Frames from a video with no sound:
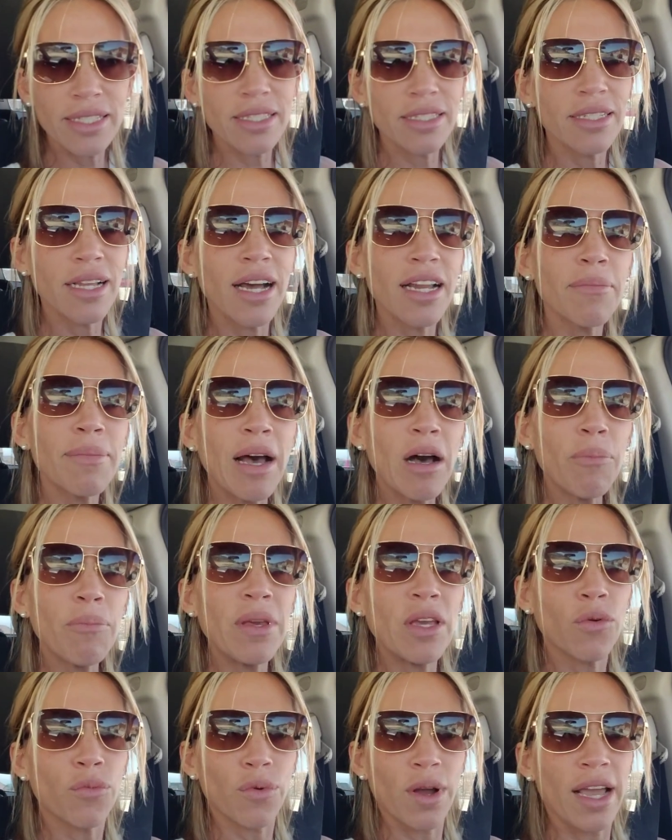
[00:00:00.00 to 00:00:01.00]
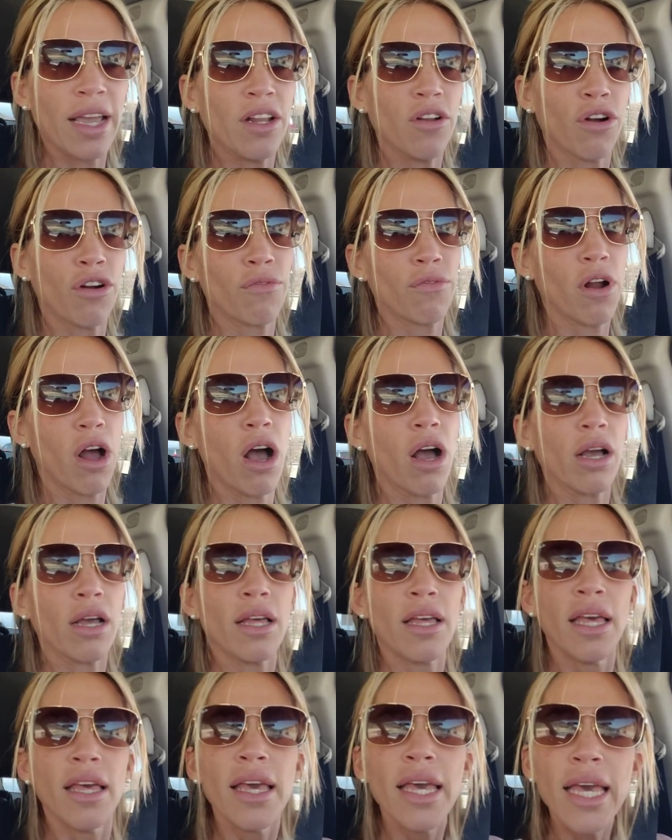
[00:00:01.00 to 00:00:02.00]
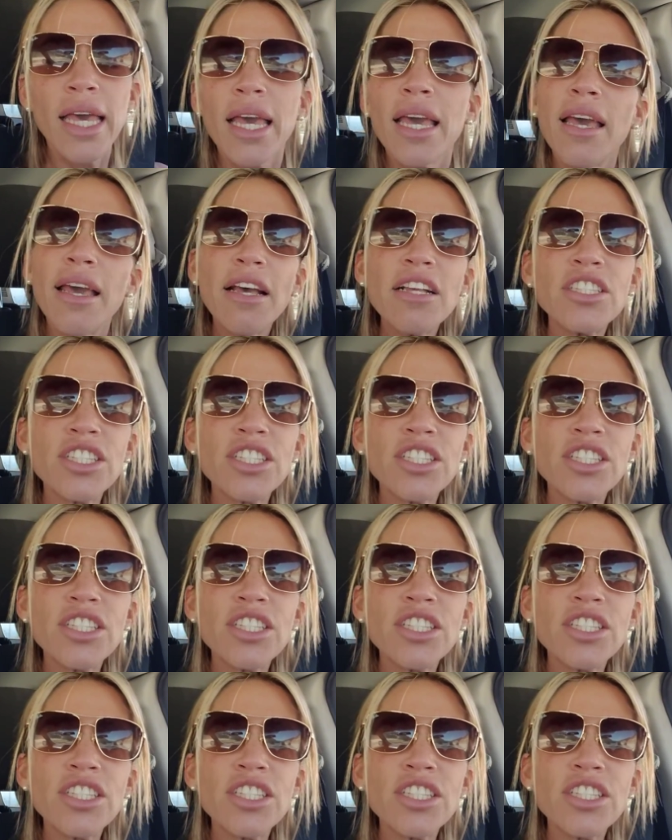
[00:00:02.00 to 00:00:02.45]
It's not about being right or wrong.